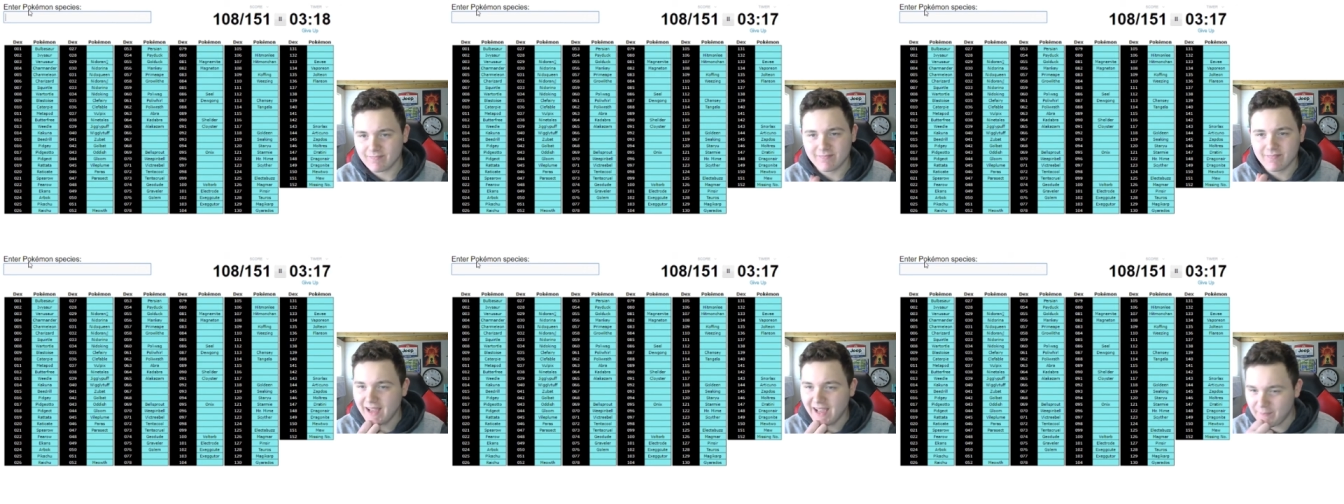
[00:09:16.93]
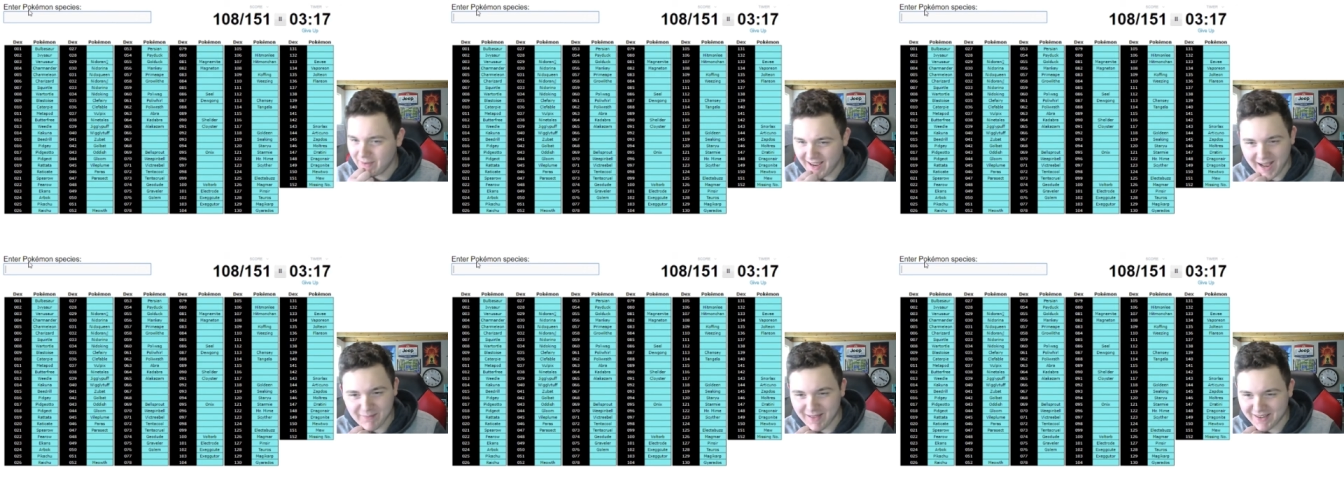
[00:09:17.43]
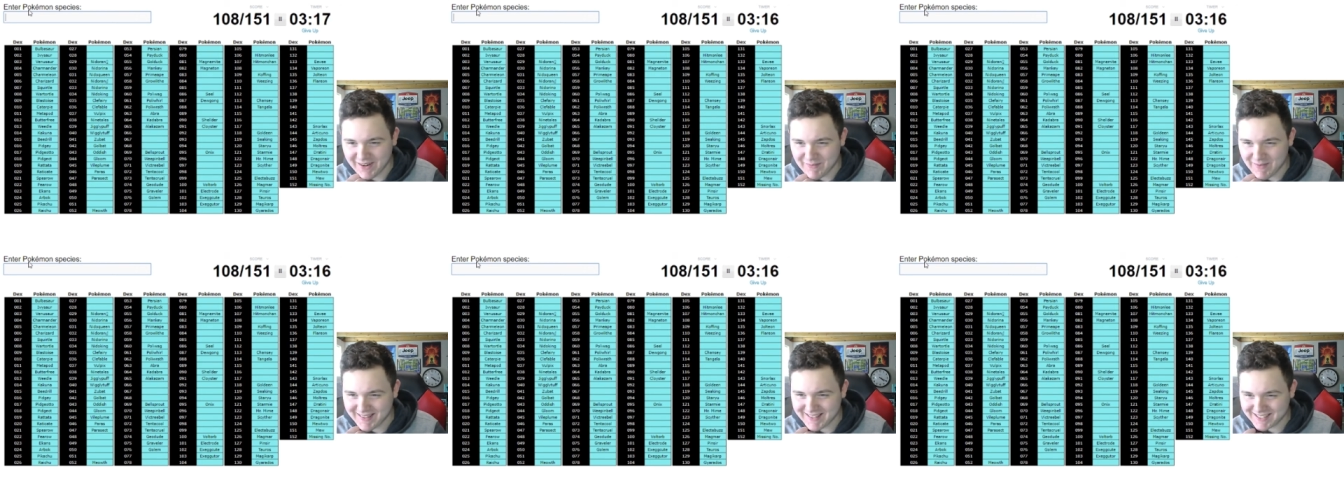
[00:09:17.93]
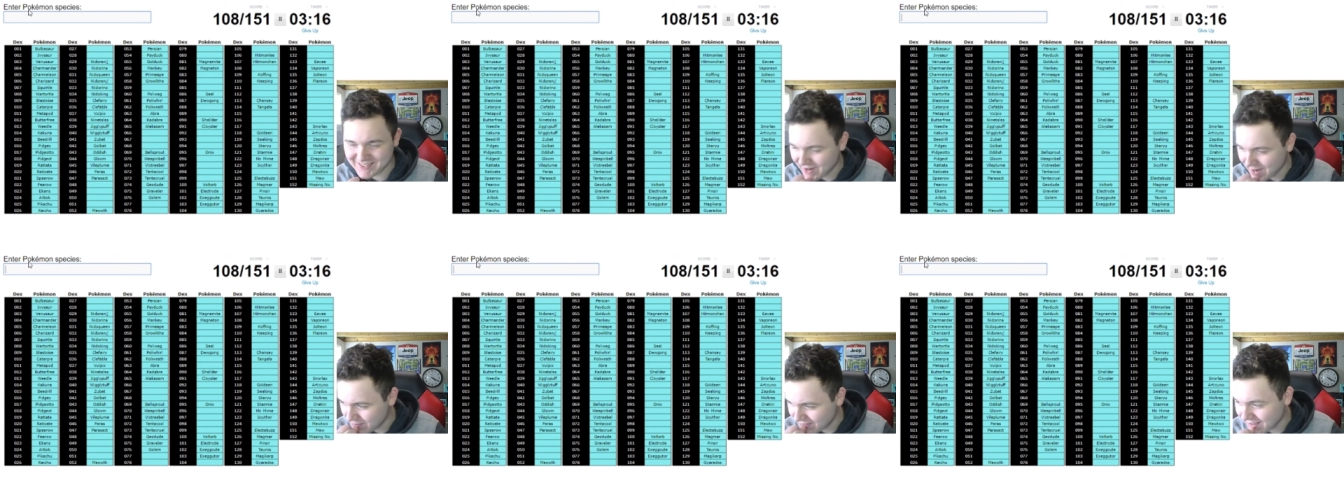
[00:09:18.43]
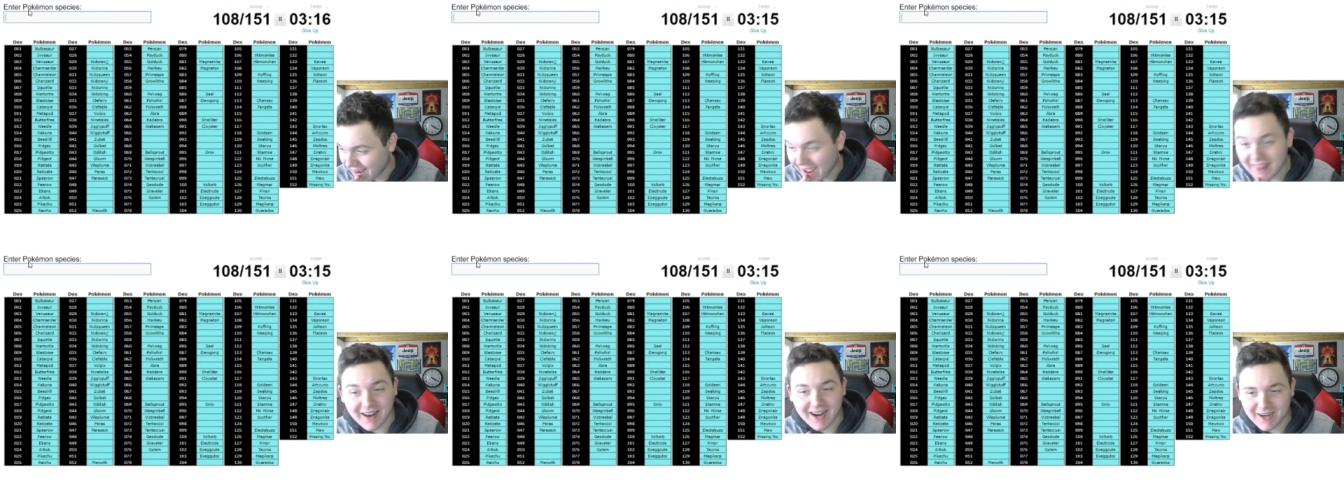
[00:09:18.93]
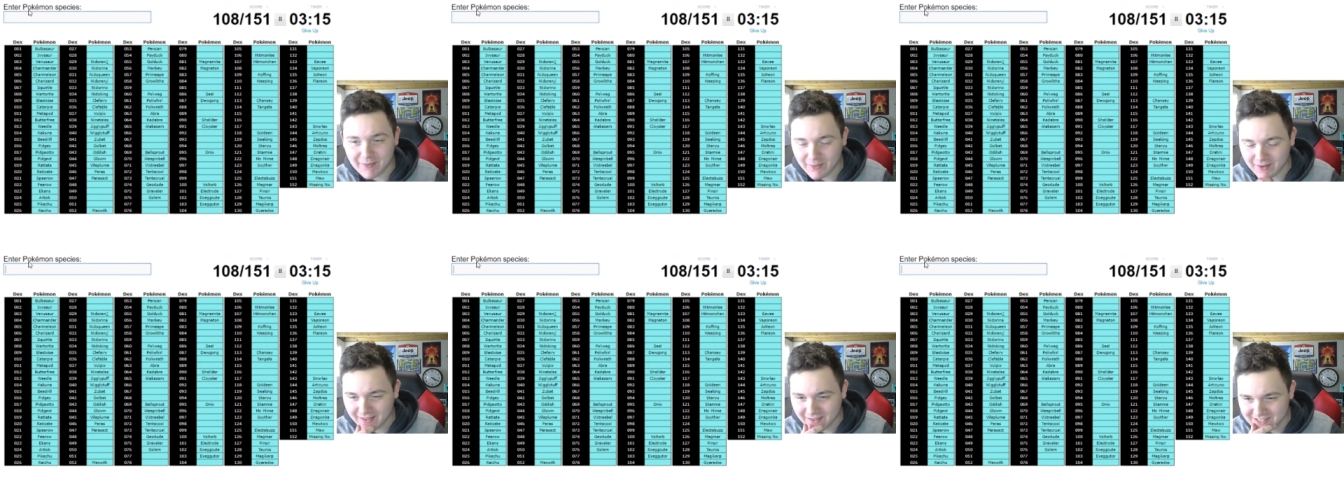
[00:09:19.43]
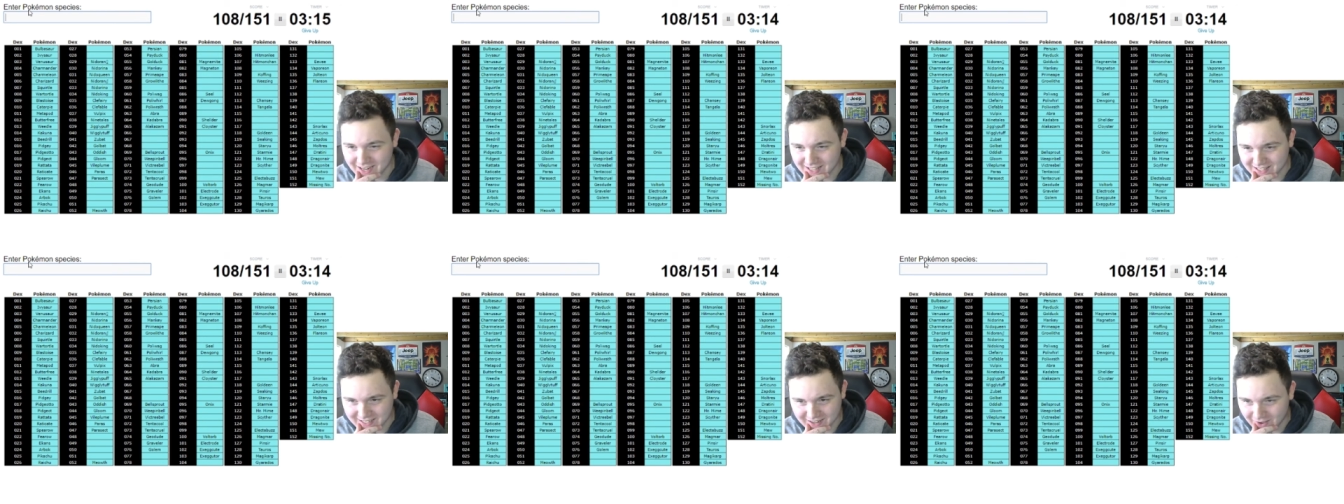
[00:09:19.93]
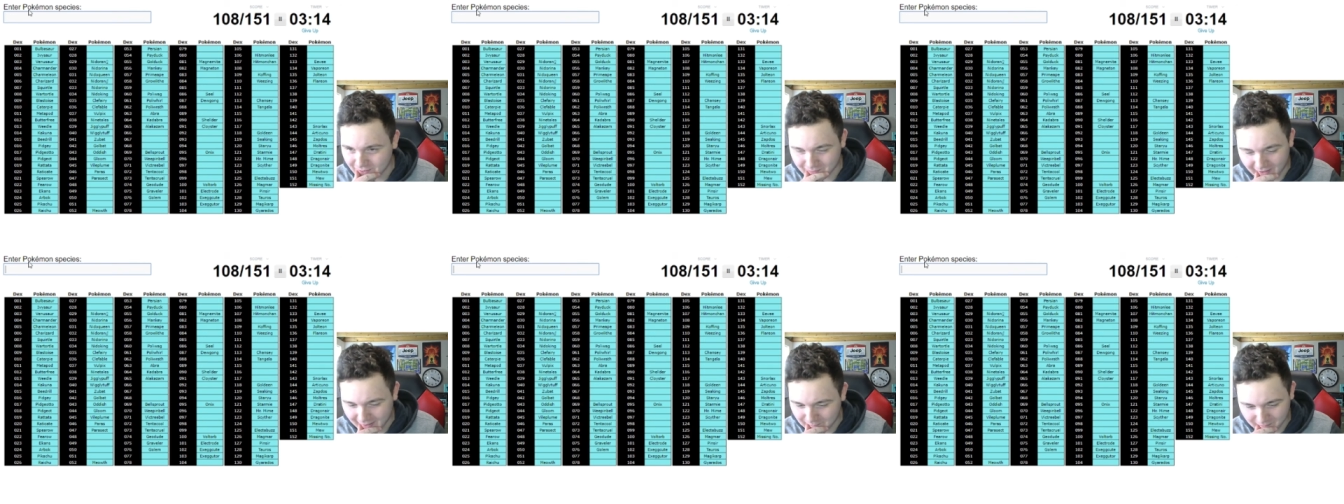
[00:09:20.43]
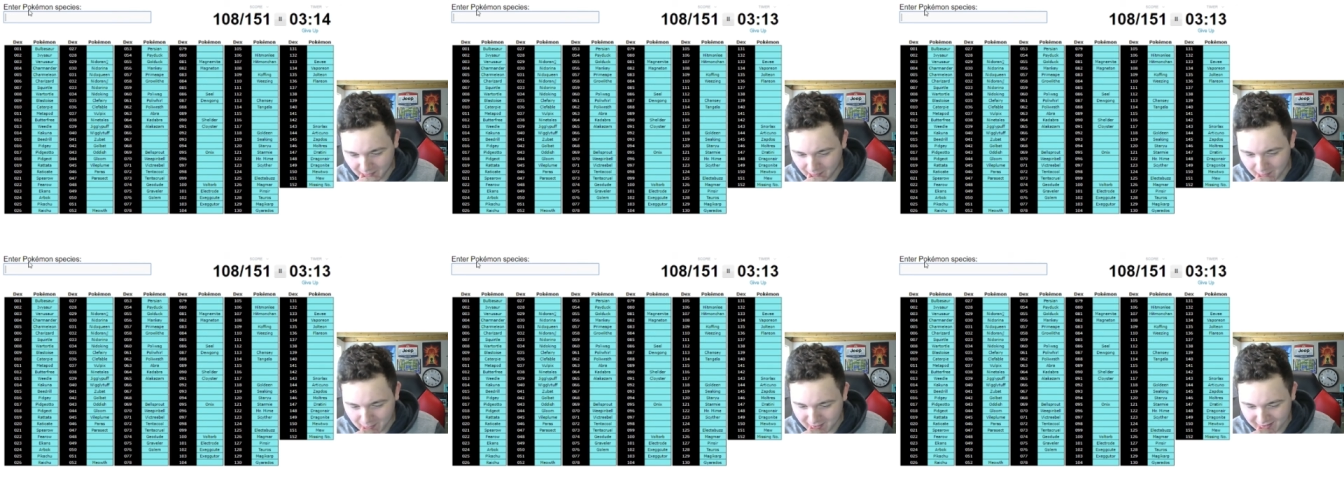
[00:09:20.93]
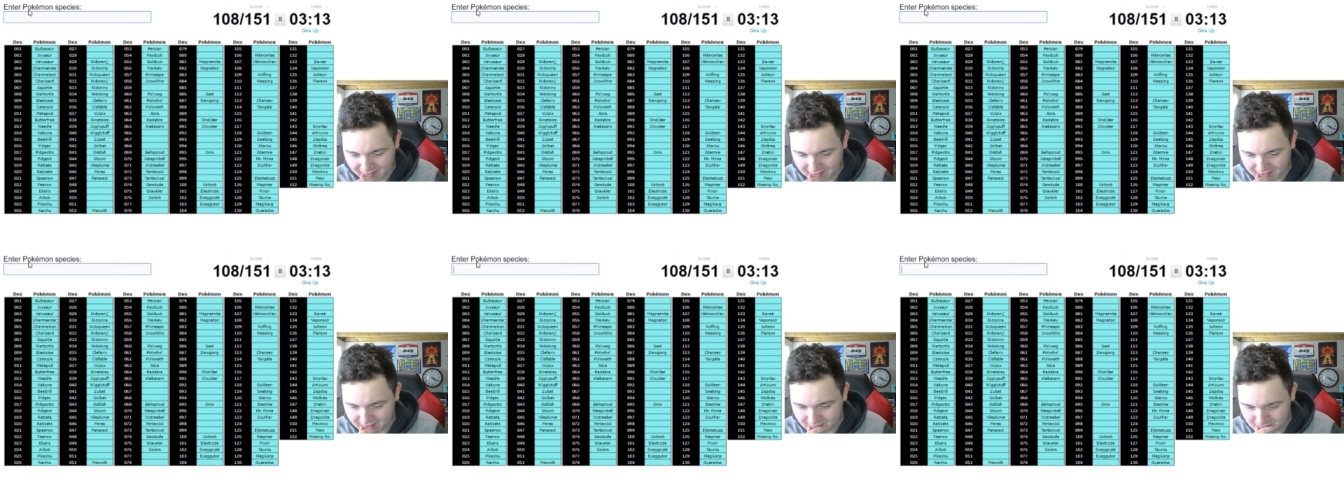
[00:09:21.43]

I'm not gonna make this, crap. I thought I had a pretty good chance. I don't. I'm not making this.